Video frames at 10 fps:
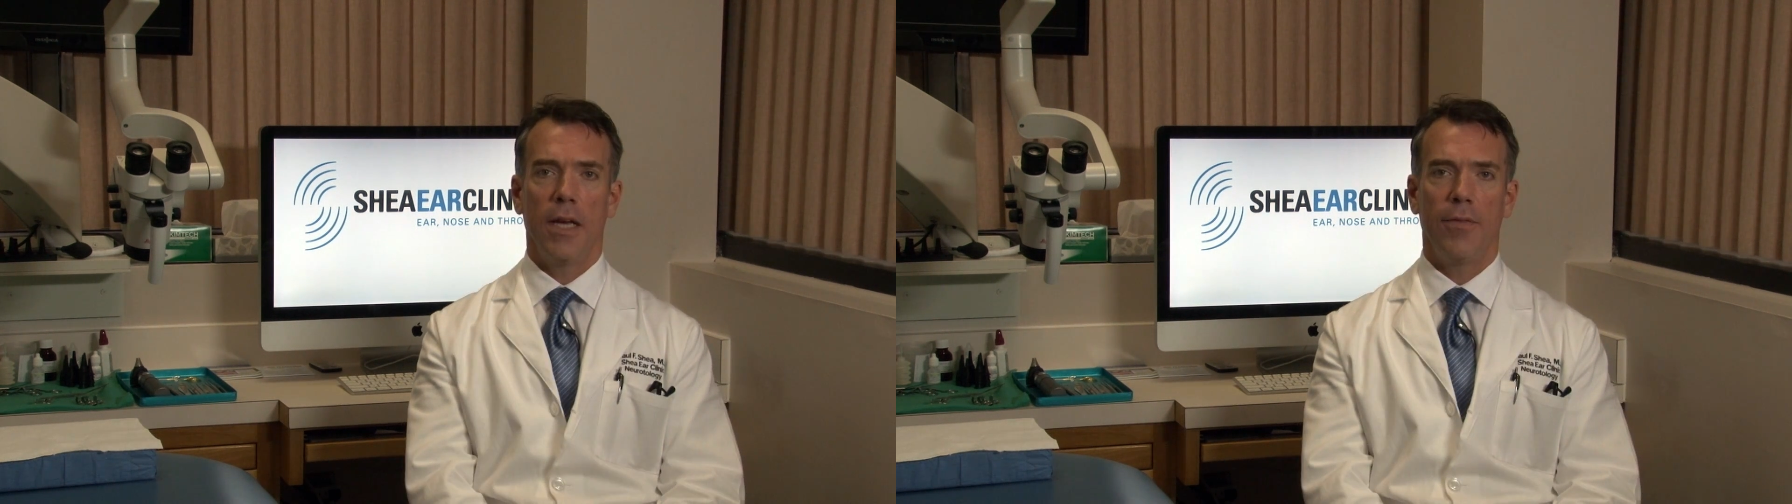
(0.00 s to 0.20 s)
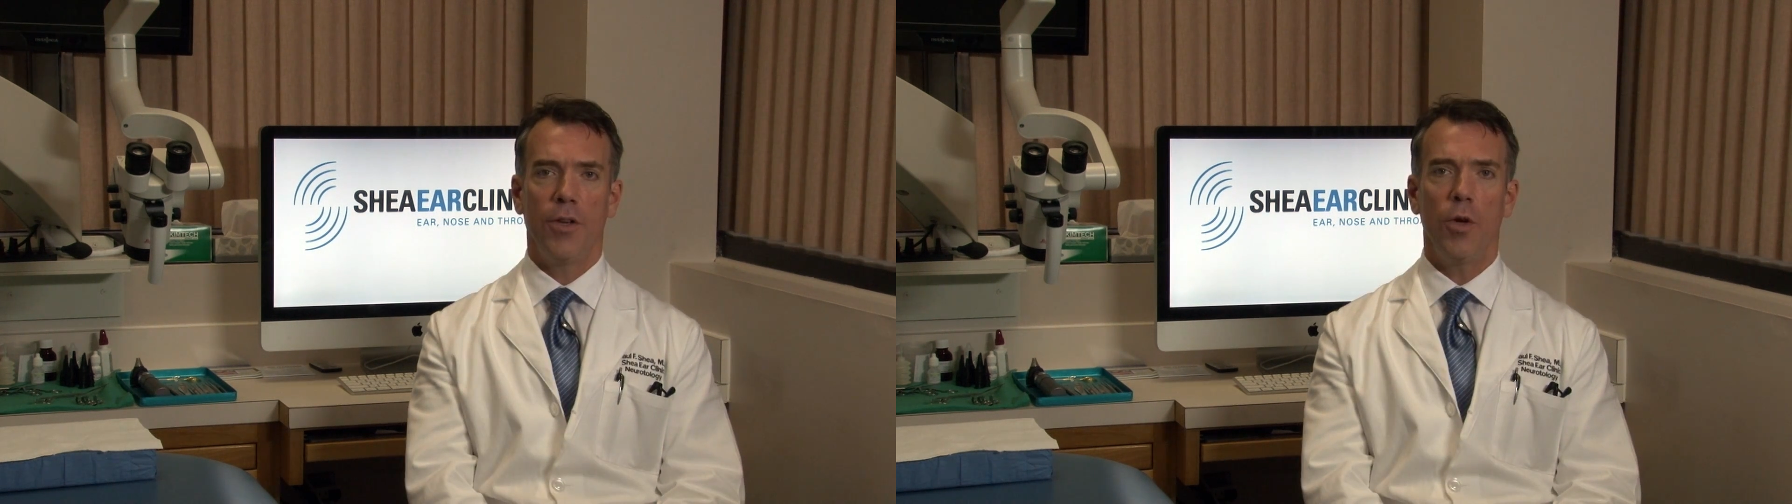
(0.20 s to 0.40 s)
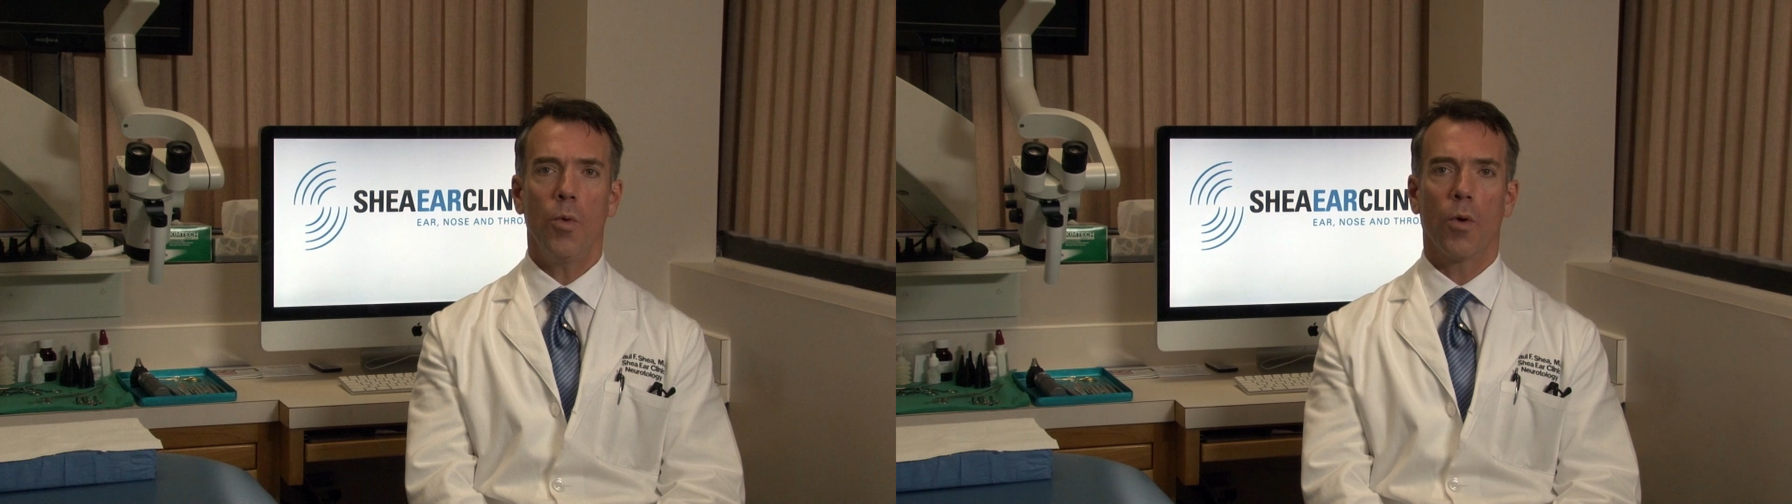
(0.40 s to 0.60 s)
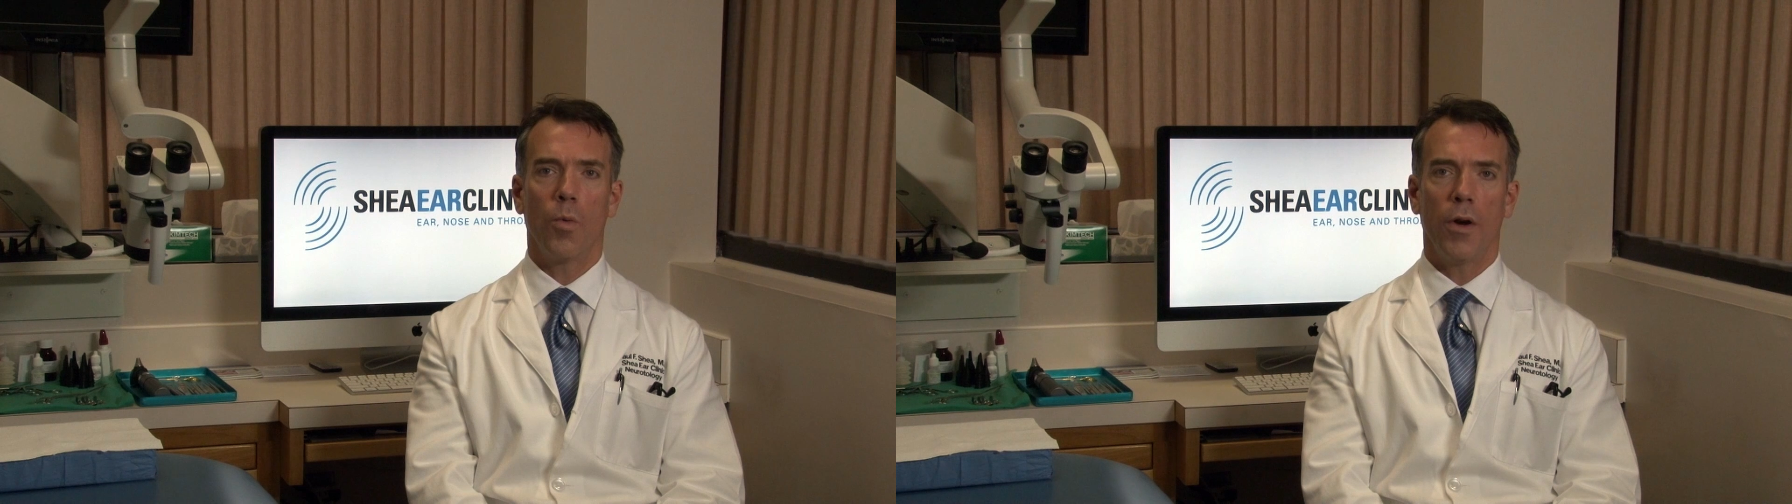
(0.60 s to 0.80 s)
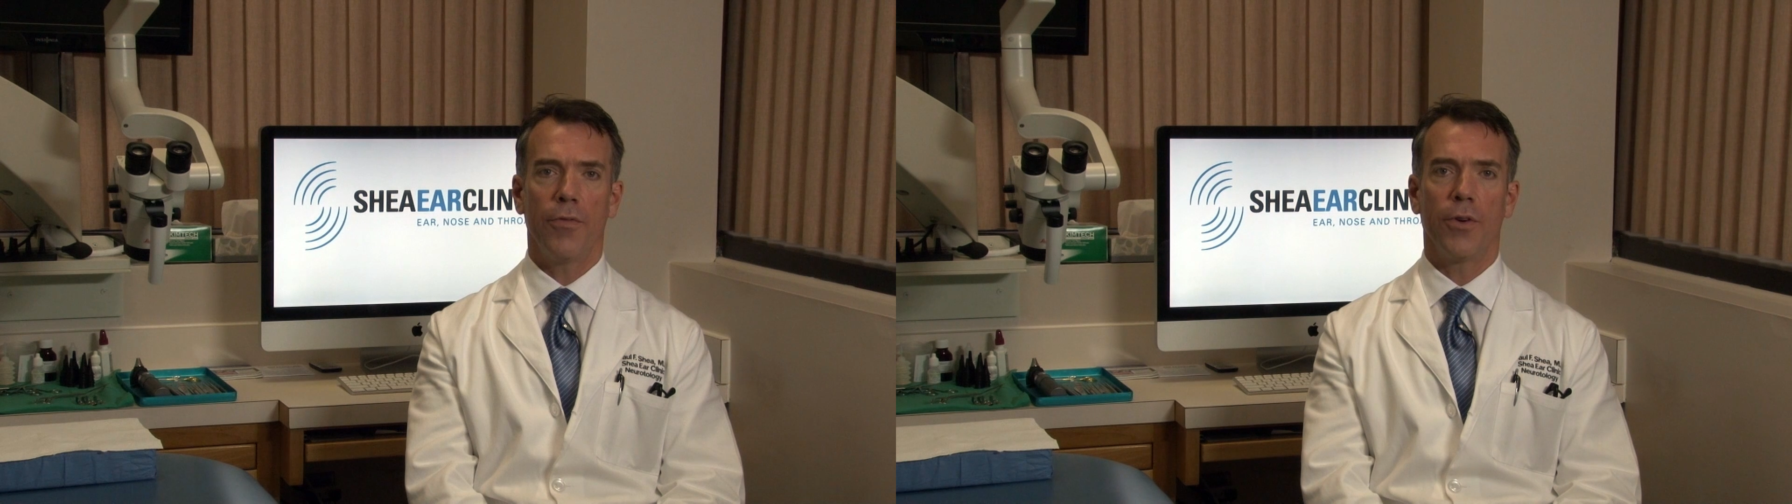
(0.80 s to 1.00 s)
If you or
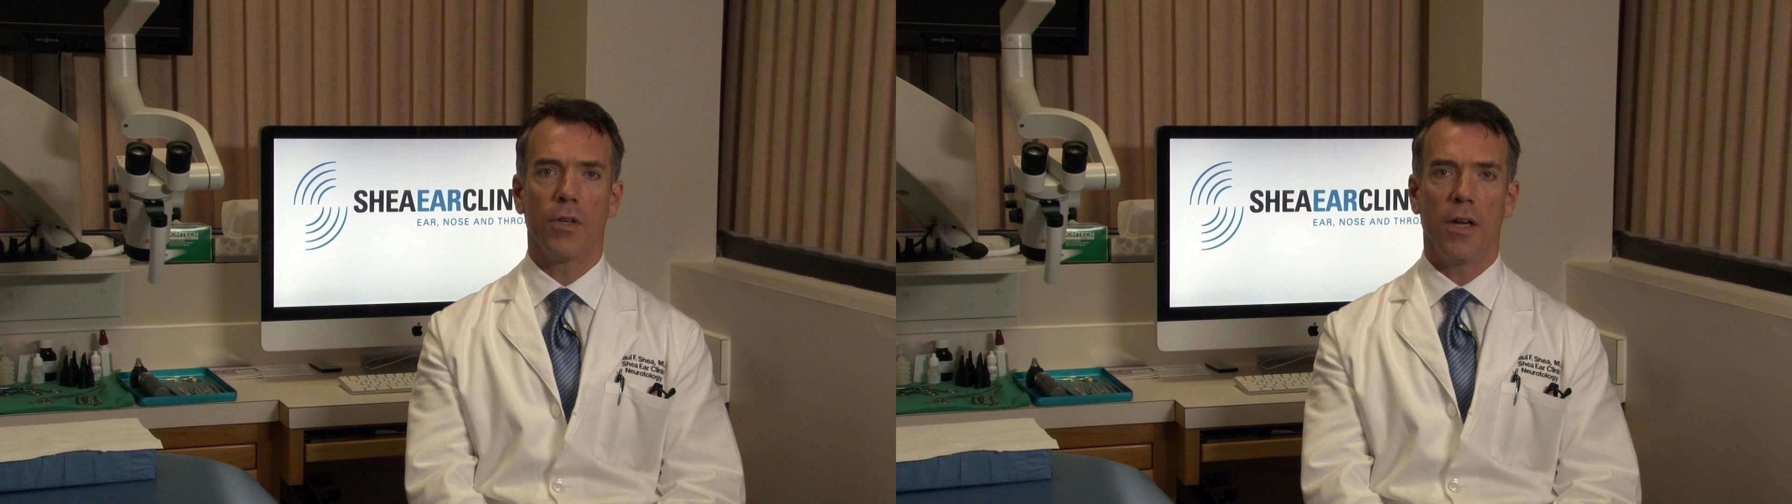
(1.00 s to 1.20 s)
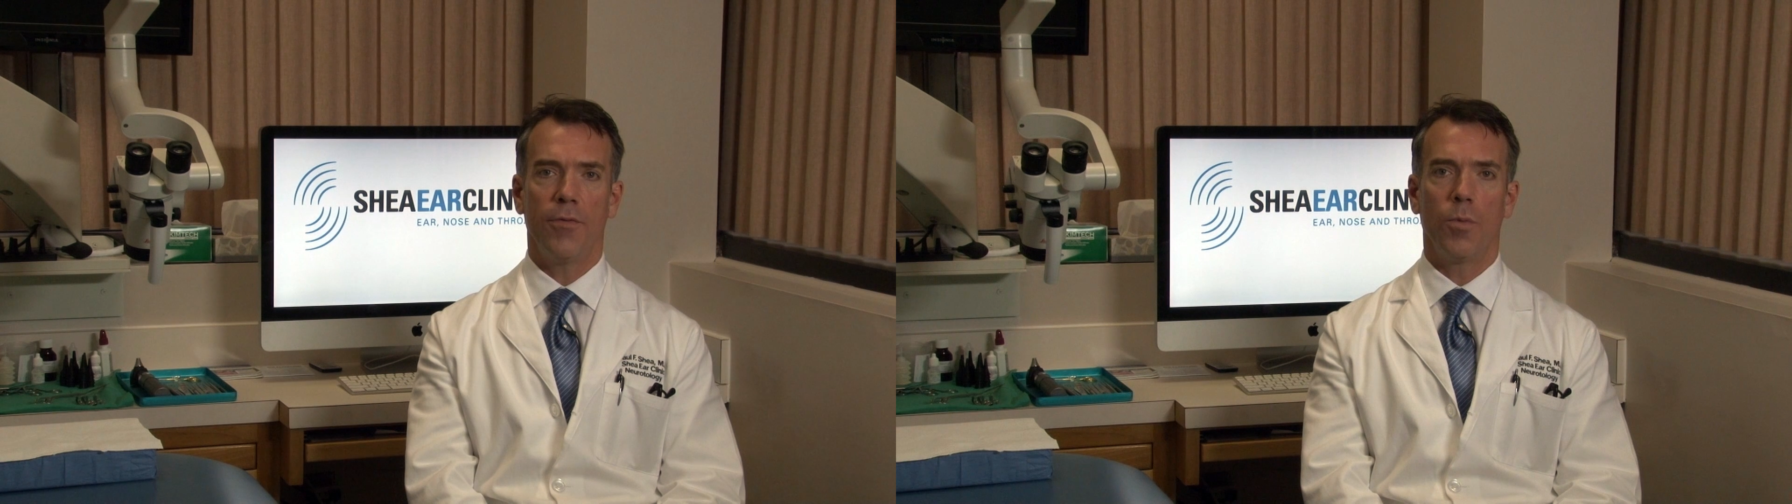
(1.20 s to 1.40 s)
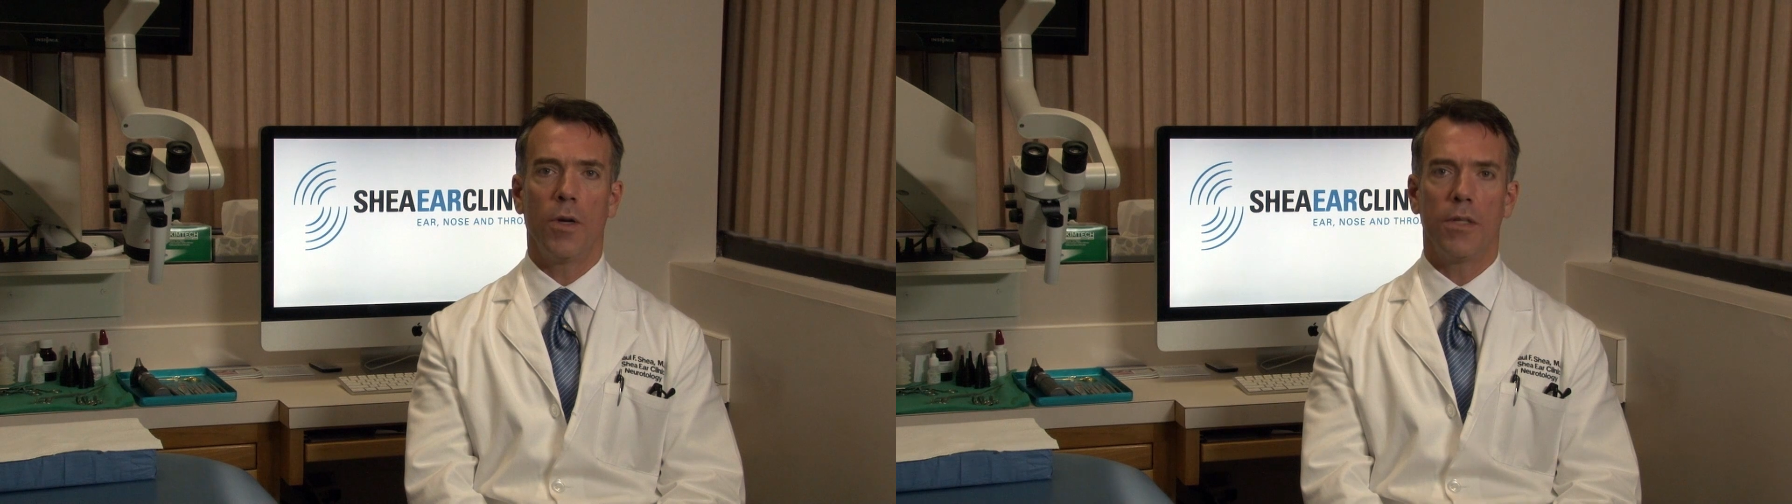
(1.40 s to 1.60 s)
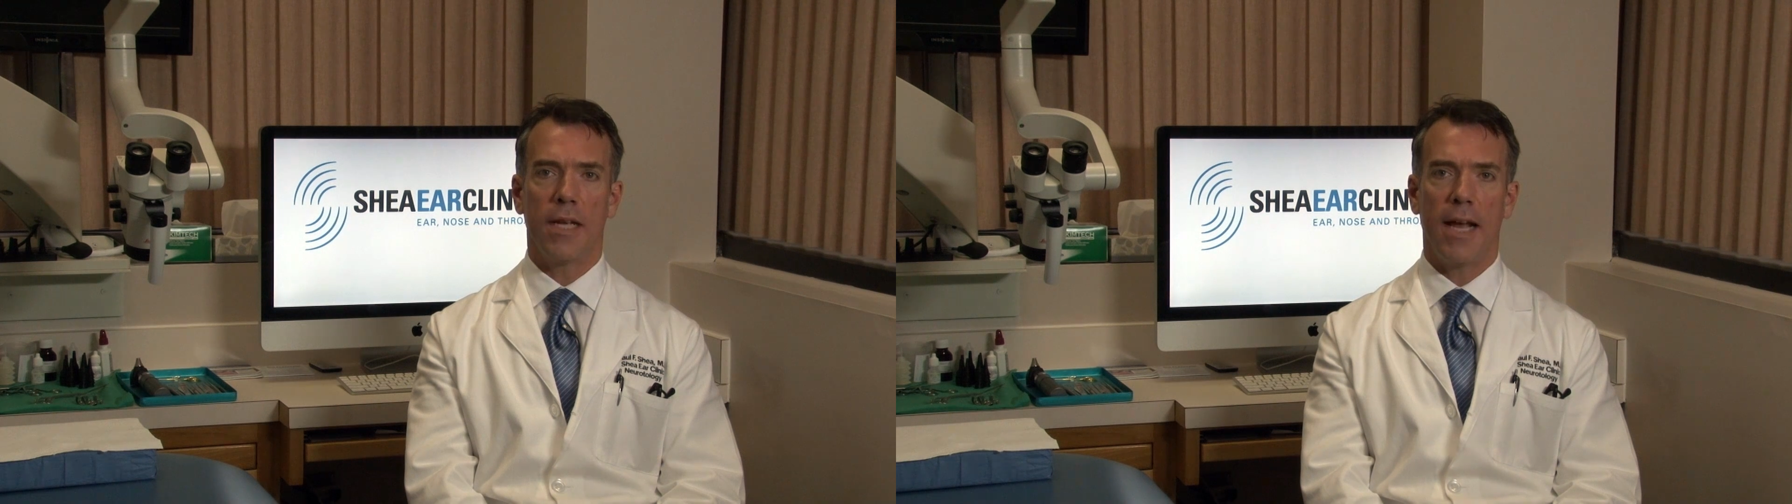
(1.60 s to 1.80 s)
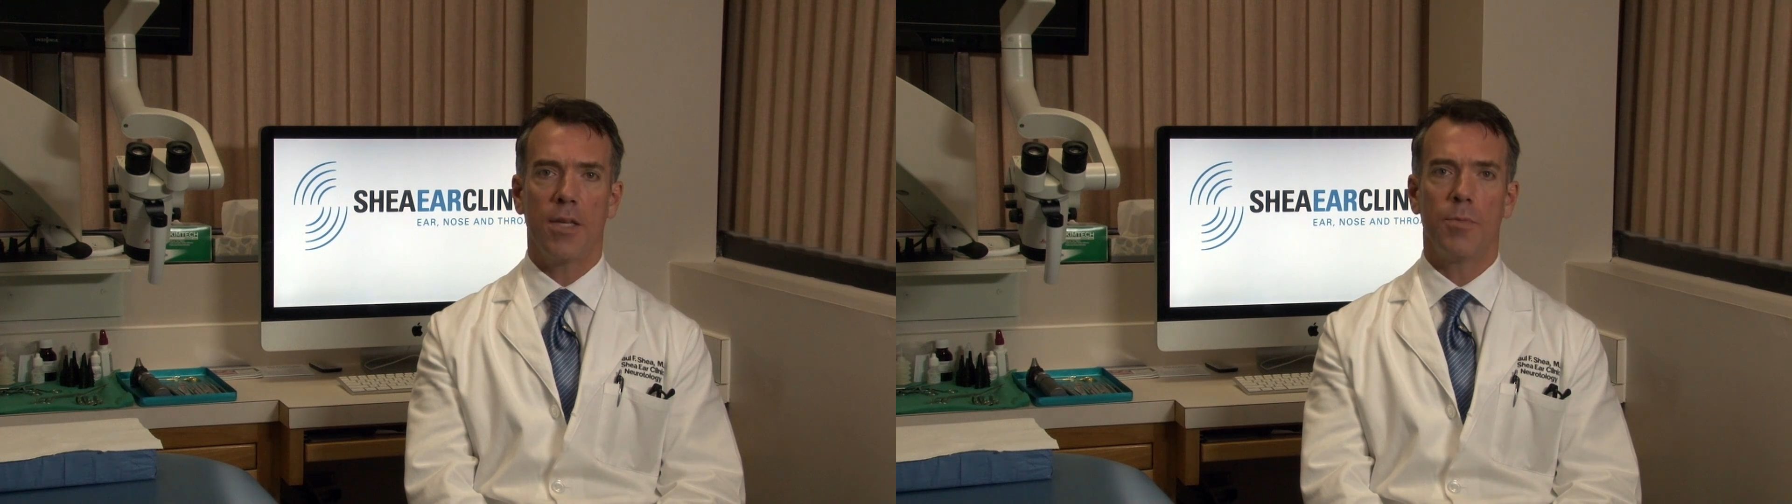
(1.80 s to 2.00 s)
one of your loved ones
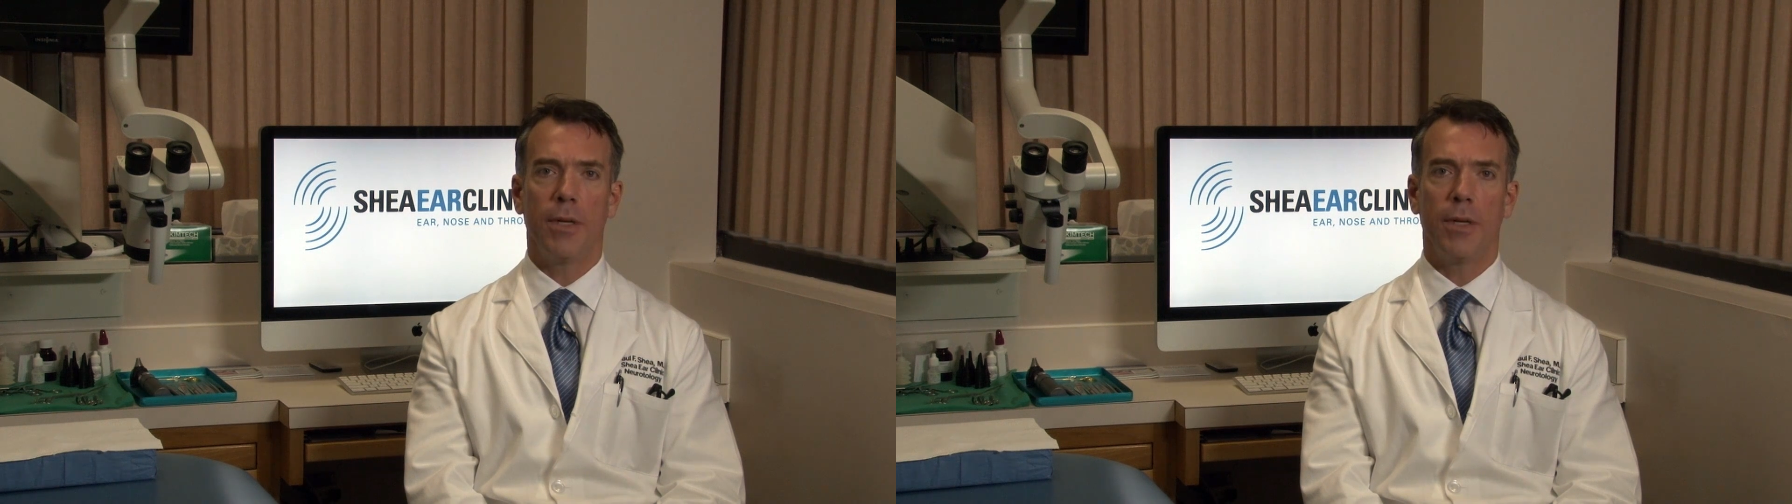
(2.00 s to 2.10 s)
has